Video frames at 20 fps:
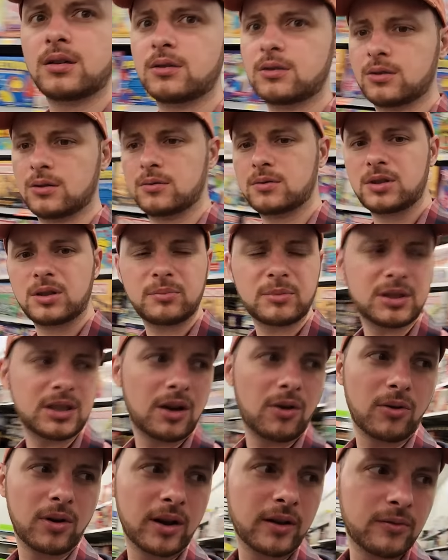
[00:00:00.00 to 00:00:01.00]
Don't tell me you
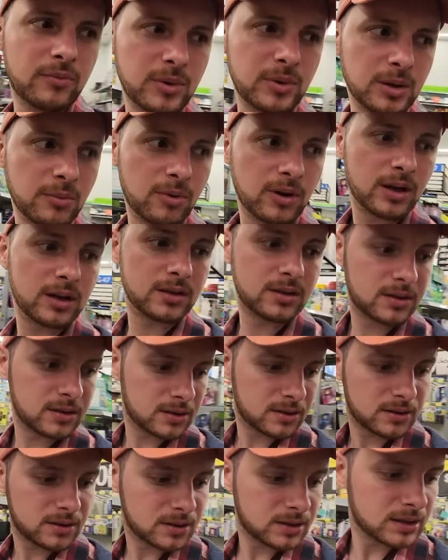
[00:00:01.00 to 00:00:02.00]
don't have mini brands.
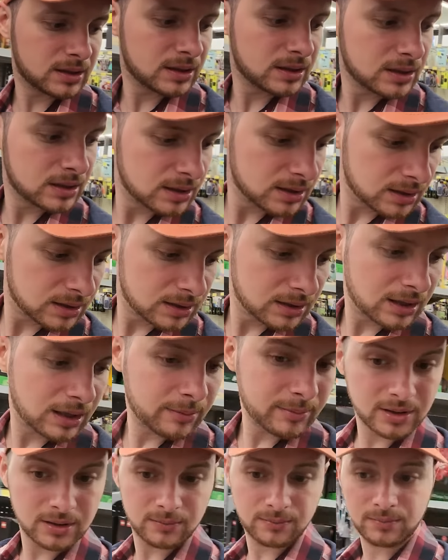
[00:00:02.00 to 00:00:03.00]
I
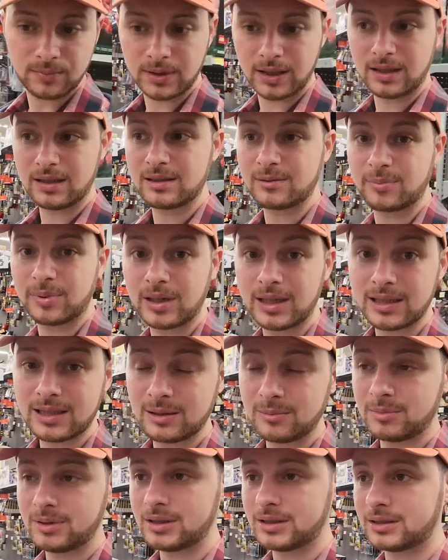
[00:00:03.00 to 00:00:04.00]
mean, that is a
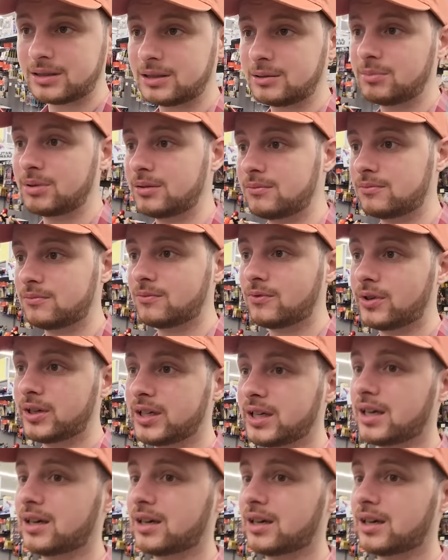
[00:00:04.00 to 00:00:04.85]
possibility, but very